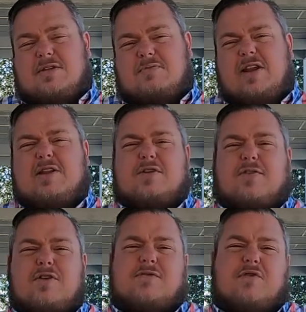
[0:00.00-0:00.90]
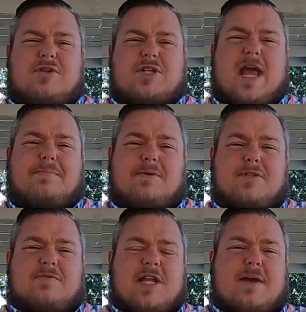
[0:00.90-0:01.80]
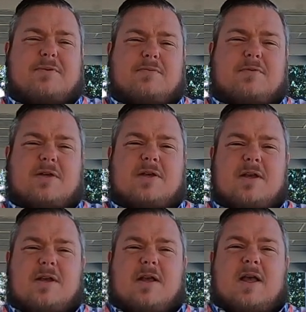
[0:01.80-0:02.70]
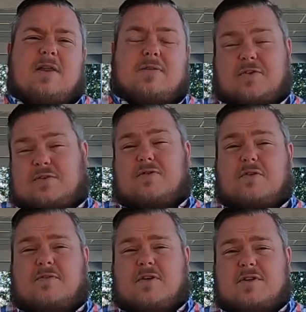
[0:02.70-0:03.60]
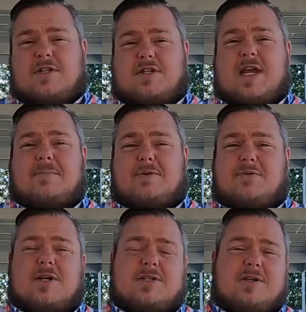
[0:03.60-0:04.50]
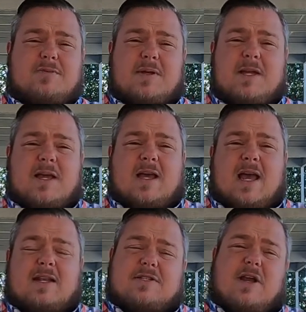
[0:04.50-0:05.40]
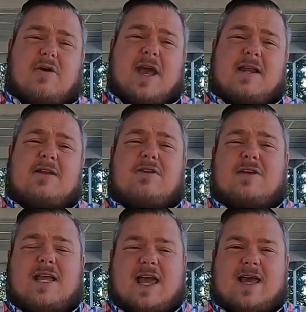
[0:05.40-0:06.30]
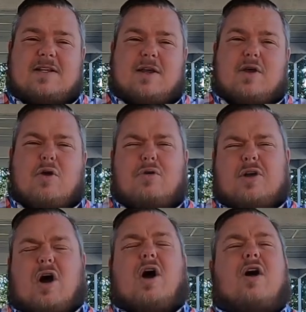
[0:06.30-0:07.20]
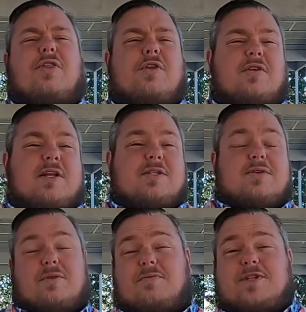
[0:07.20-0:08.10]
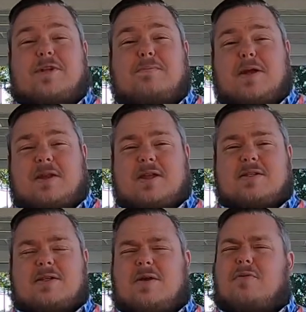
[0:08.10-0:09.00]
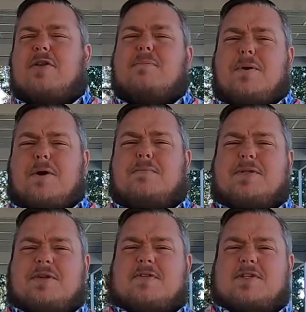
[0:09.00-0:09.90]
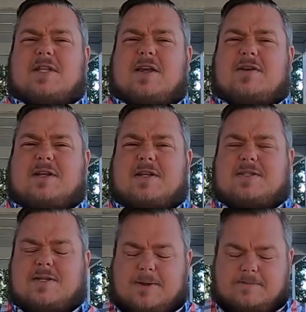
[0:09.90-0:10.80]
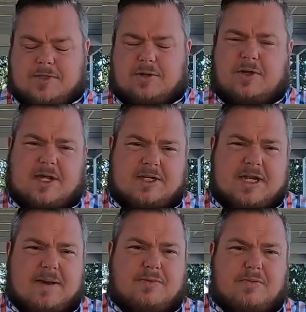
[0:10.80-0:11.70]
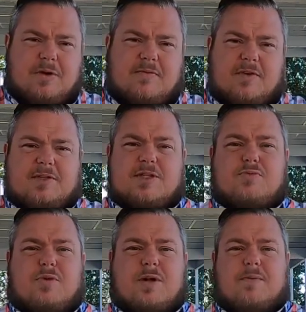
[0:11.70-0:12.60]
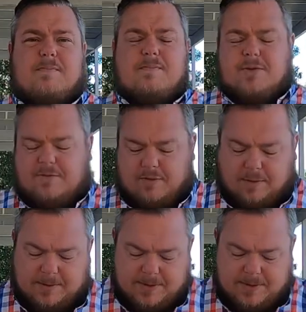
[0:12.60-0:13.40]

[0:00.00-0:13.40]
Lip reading: read those first 4 chapters of chapter 1, those first 4 verses of chapter 1, excuse me, and let's go ahead and look at who the author is, who the recipient is, and what the purpose of this letter is. So look at chapter 1, verses 1 through 4.